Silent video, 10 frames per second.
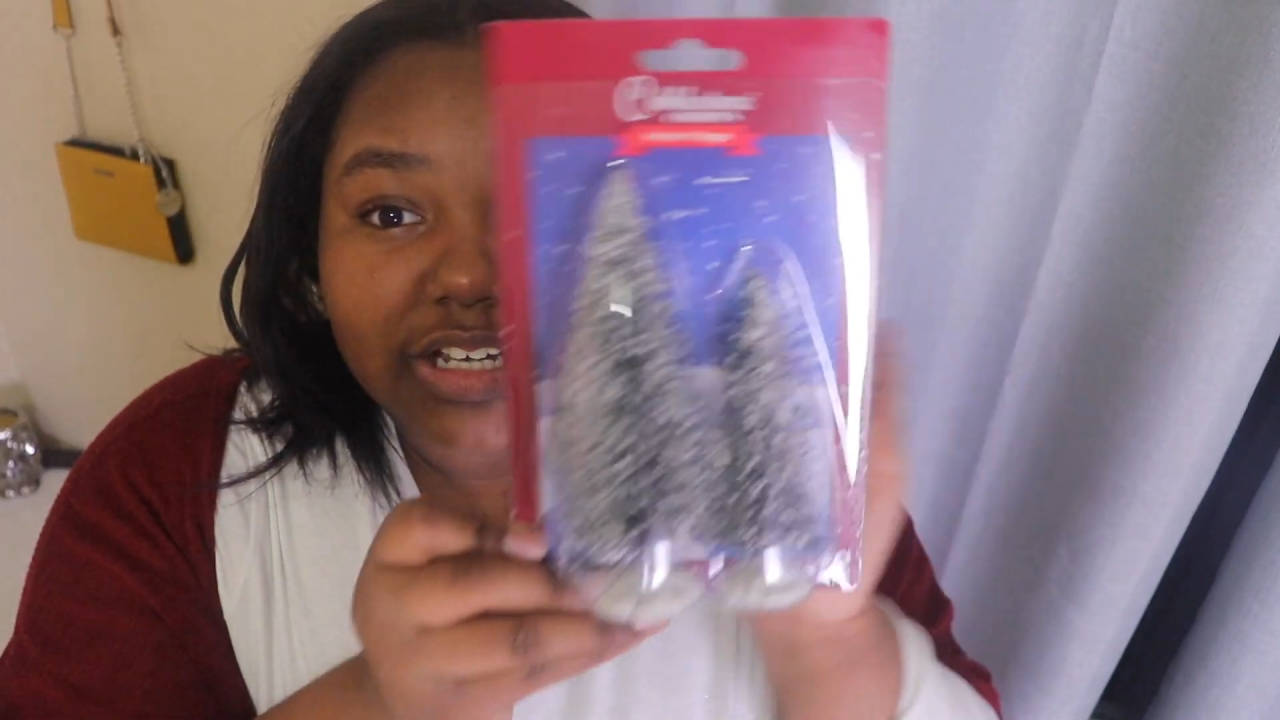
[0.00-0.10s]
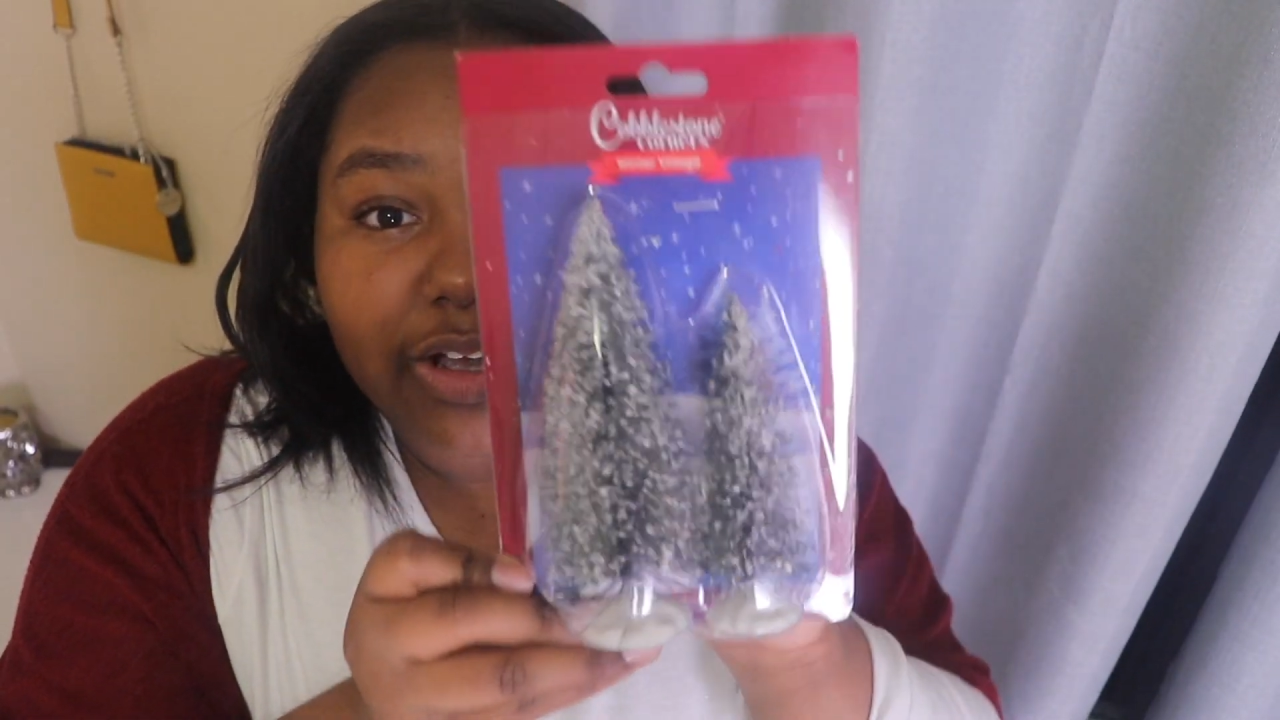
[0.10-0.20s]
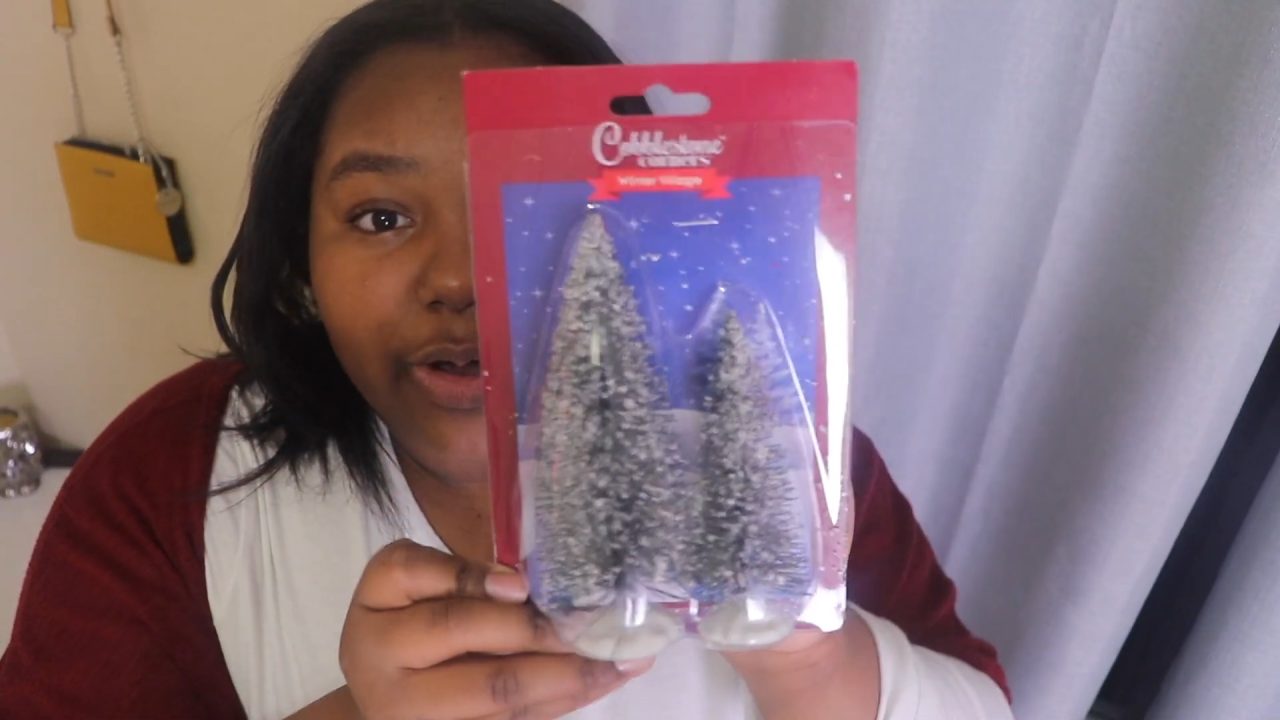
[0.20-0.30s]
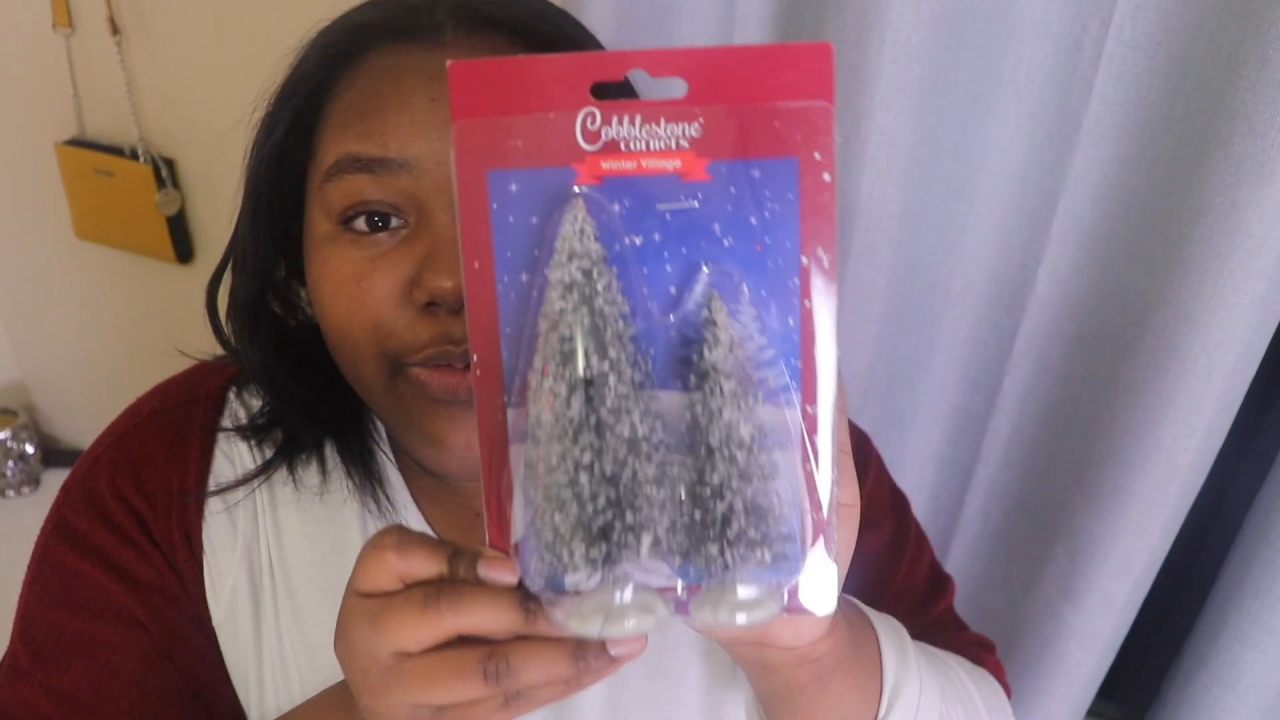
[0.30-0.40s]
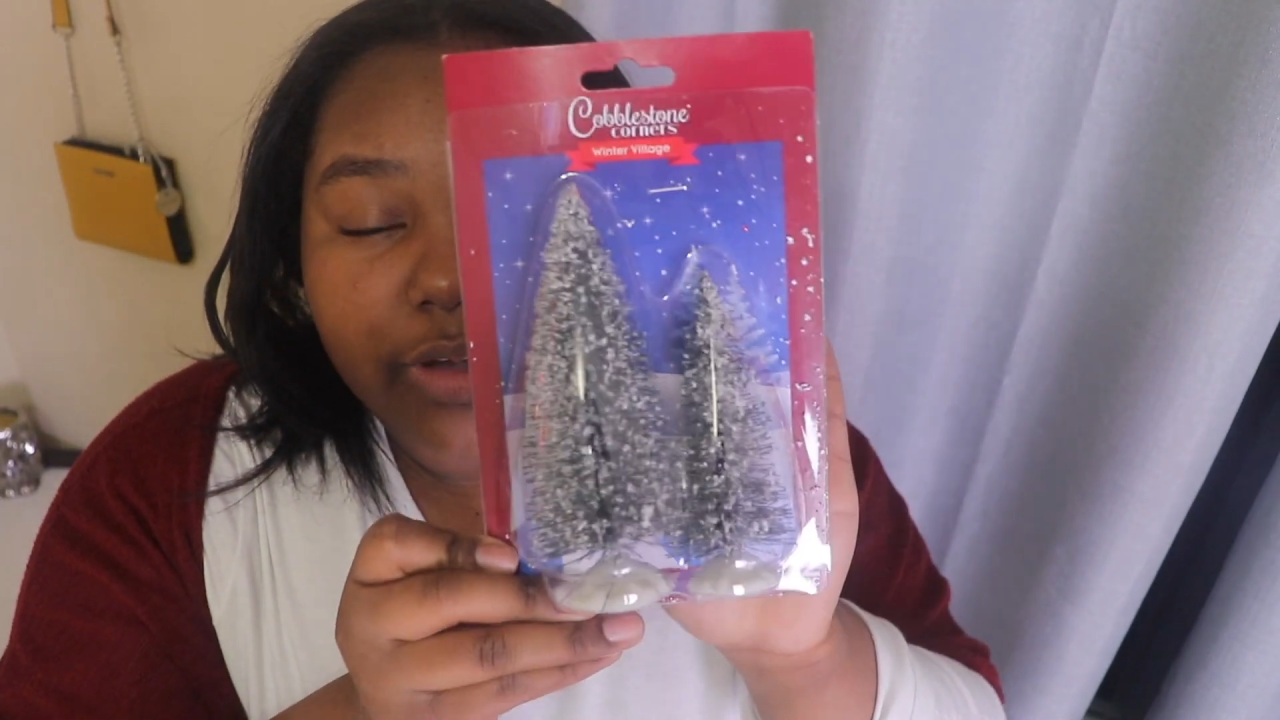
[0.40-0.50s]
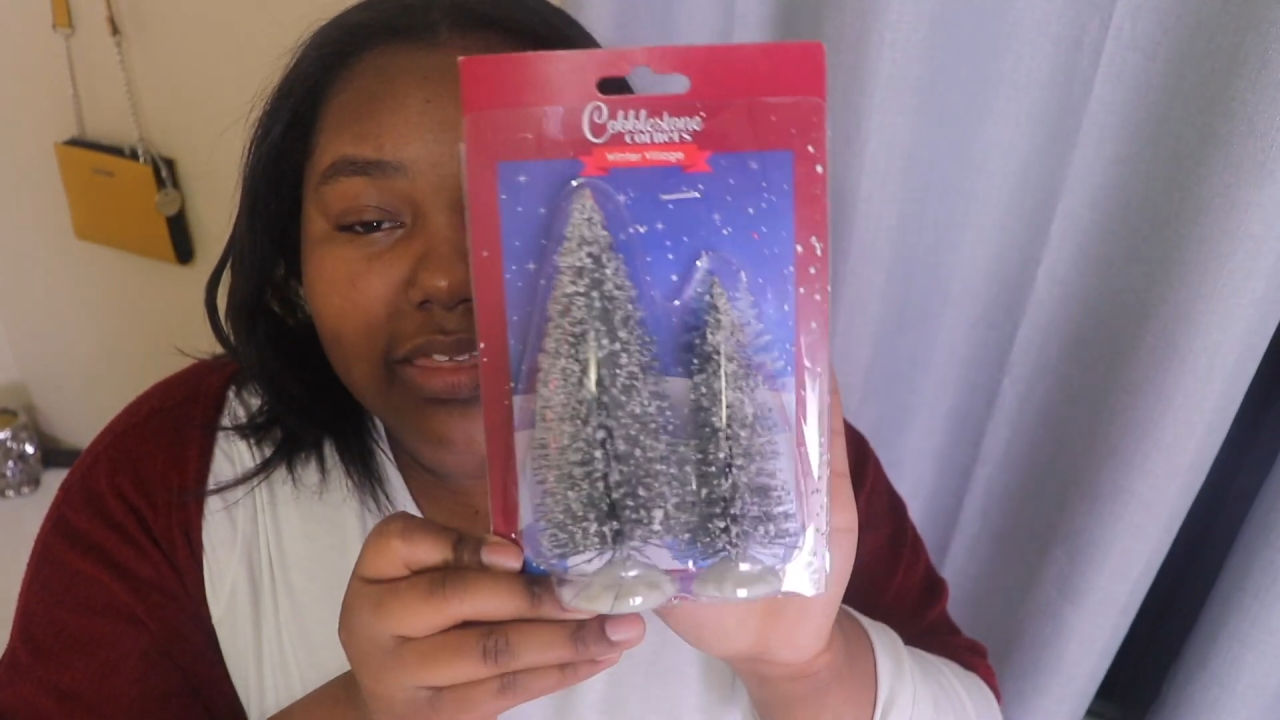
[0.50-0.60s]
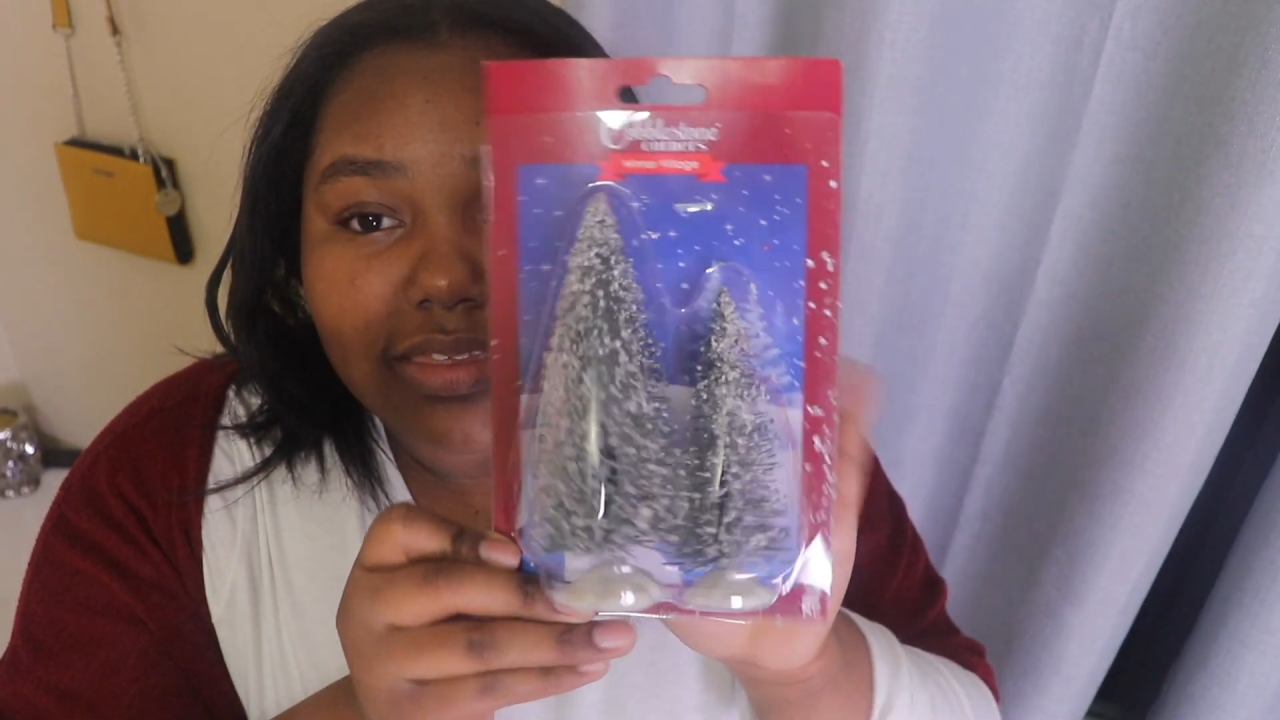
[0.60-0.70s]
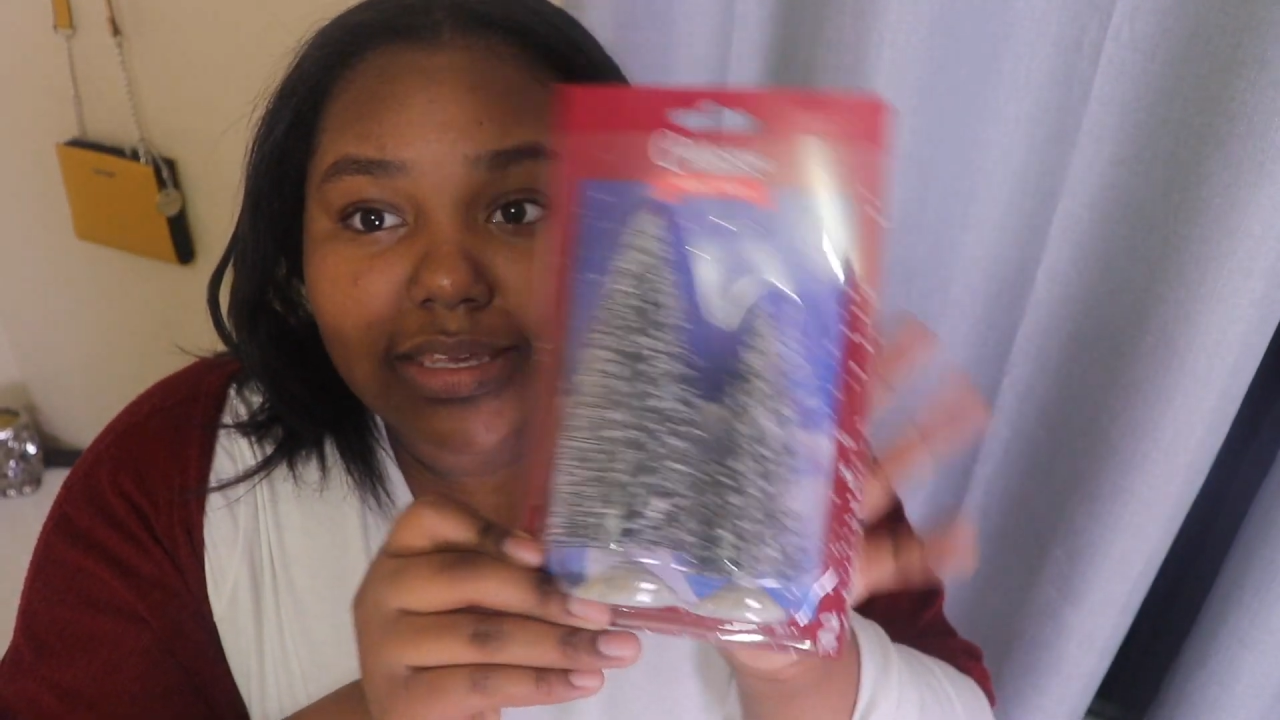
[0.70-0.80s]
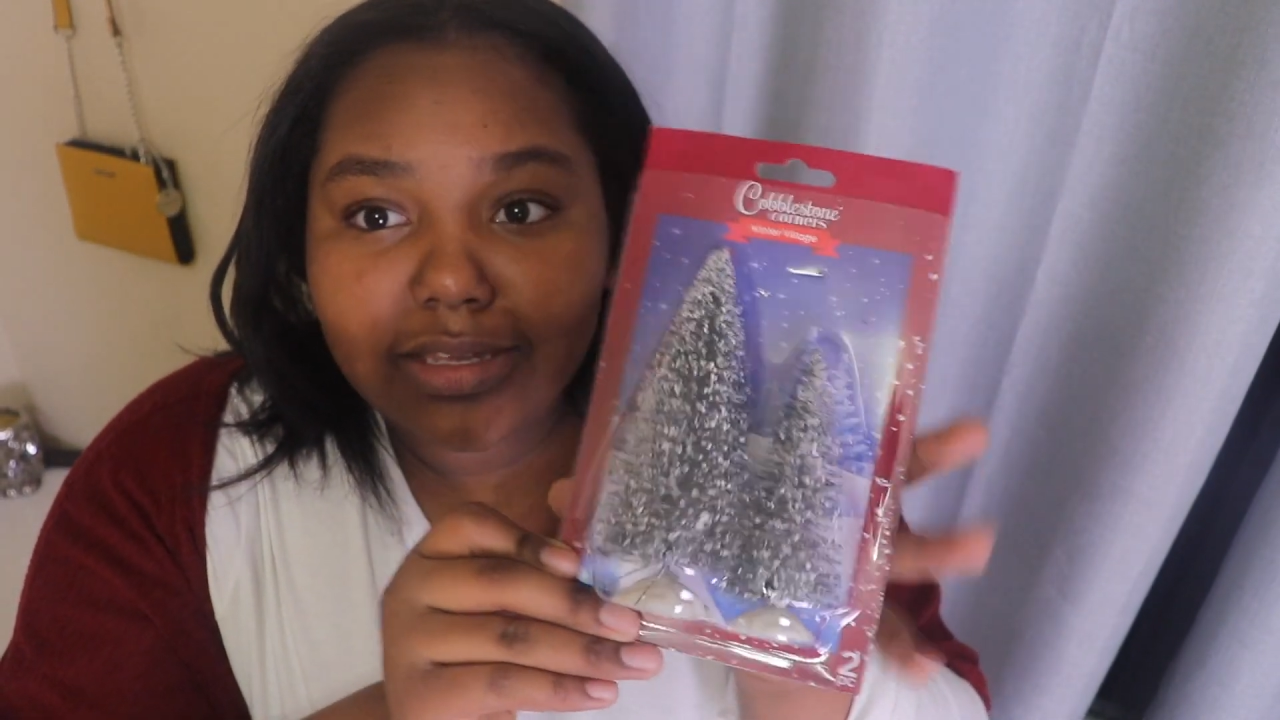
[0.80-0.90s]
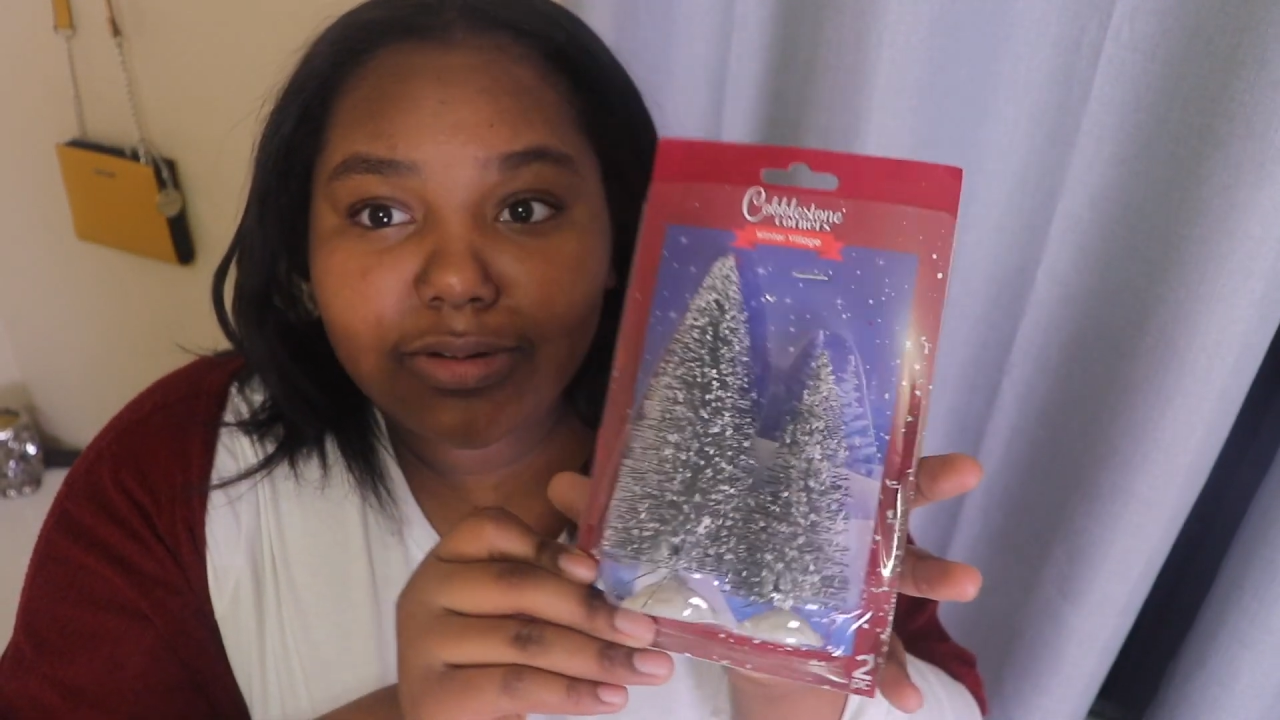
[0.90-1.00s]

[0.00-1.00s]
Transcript: to go with it,